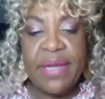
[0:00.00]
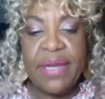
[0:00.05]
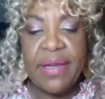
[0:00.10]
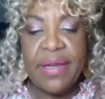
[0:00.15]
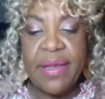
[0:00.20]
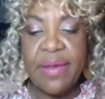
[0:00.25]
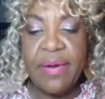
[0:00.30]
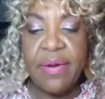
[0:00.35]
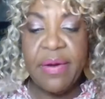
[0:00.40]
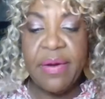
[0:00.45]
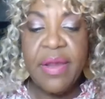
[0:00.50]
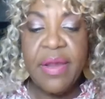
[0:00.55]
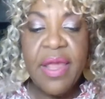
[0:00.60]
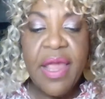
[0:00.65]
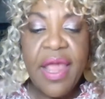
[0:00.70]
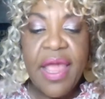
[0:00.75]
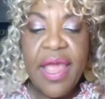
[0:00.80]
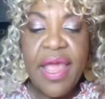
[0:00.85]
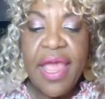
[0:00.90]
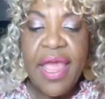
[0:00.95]
in here.
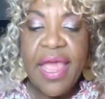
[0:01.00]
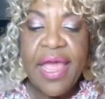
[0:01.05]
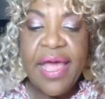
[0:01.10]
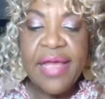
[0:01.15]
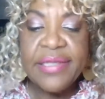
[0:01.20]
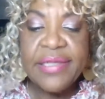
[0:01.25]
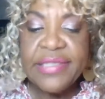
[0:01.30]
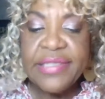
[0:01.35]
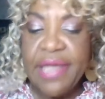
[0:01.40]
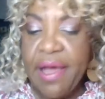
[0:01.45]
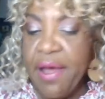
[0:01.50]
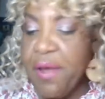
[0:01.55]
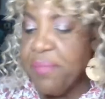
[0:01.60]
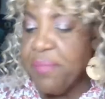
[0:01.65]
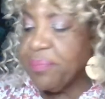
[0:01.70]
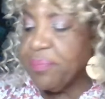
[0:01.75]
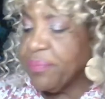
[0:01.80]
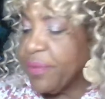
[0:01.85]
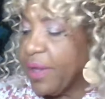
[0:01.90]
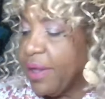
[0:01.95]
And um,